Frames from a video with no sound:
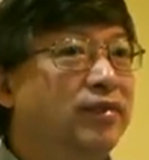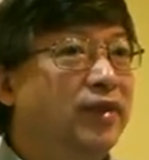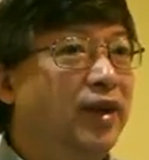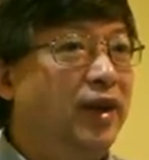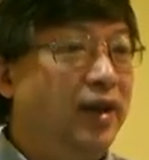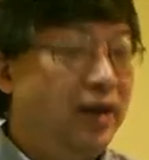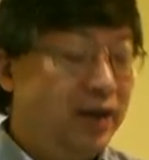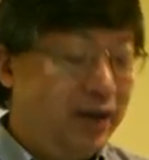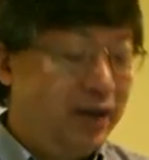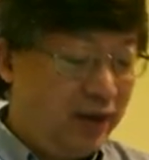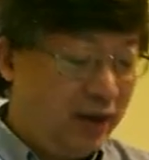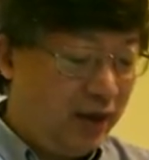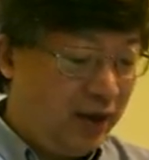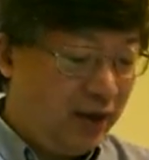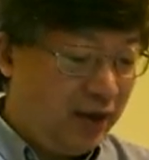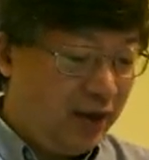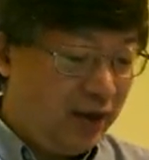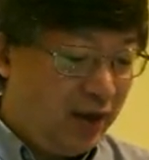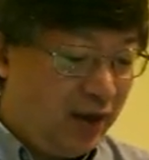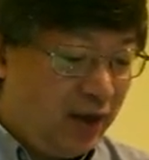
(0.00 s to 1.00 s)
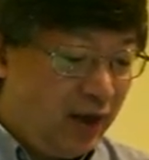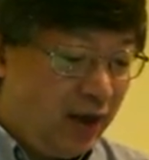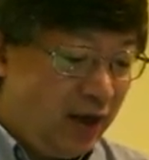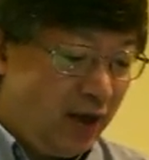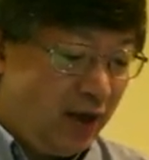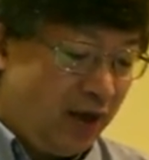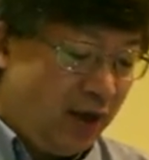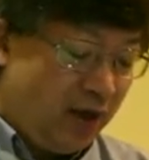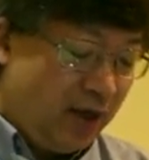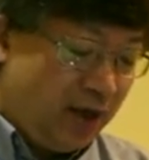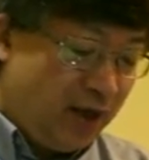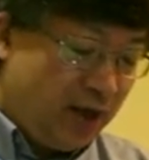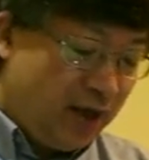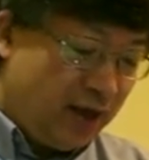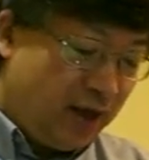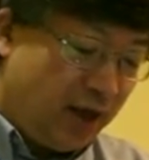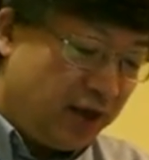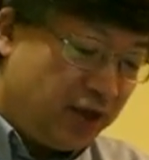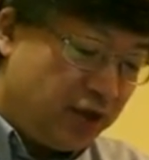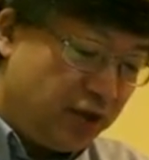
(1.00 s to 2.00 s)
Okay, yeah.
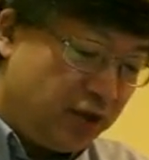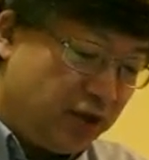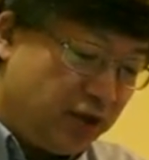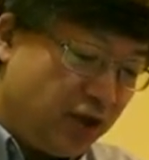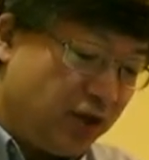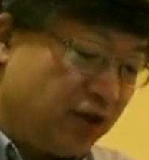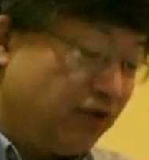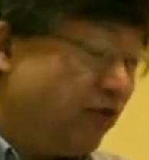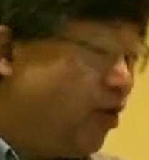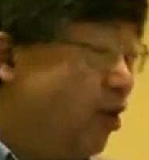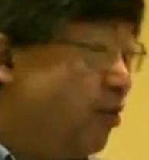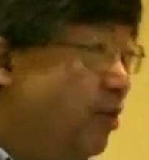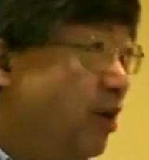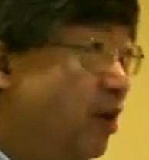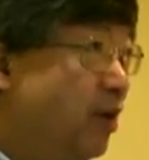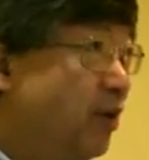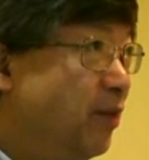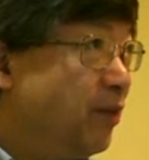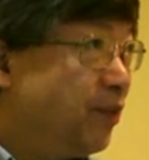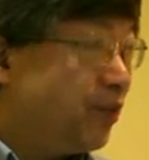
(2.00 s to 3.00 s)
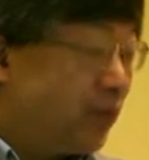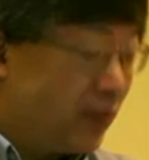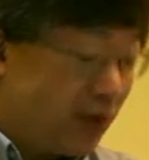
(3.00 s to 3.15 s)
Let's use this formula.